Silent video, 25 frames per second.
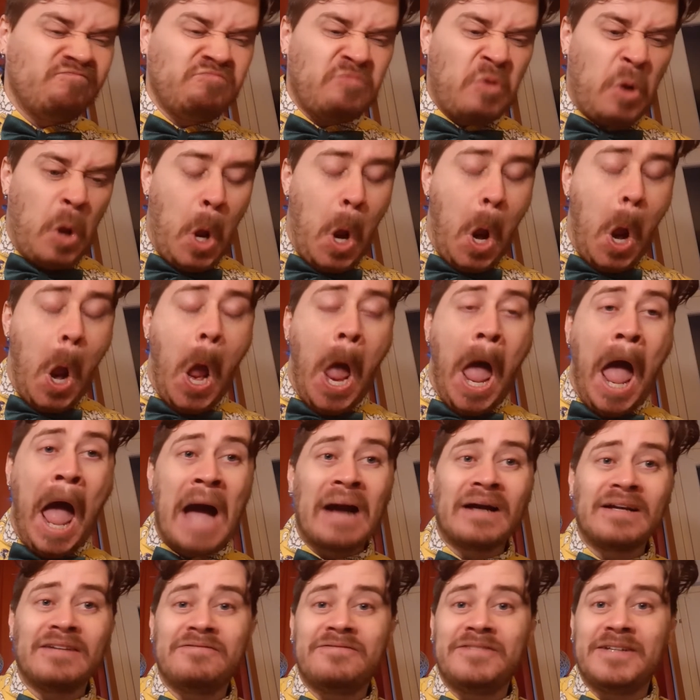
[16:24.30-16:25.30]
Oh,
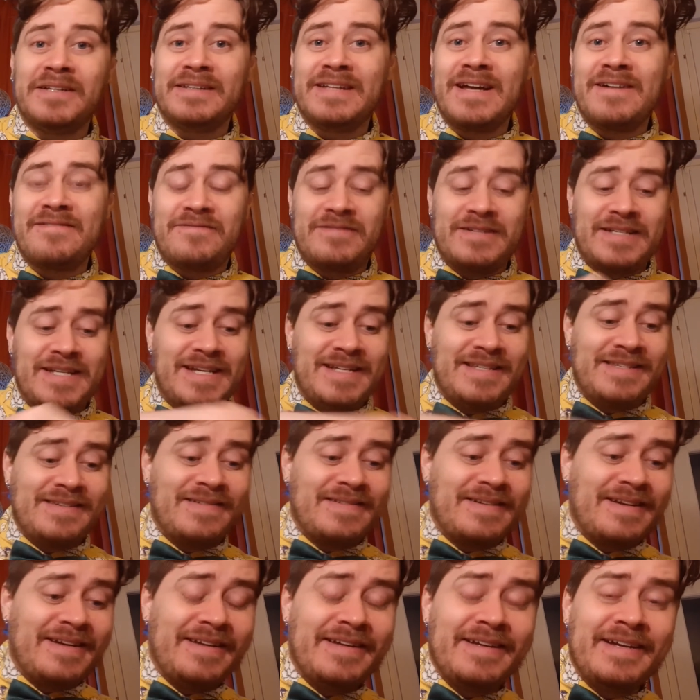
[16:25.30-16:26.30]
I'm going to feel that for days,
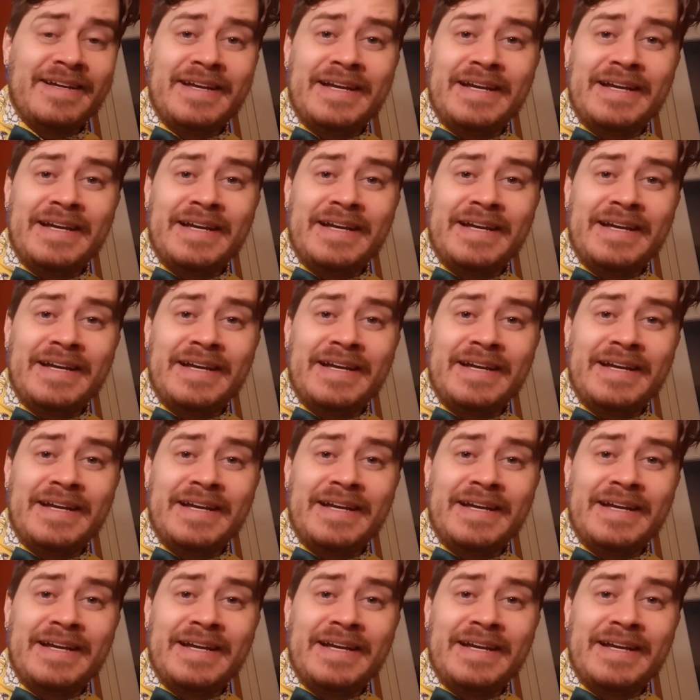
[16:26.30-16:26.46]
aren't I?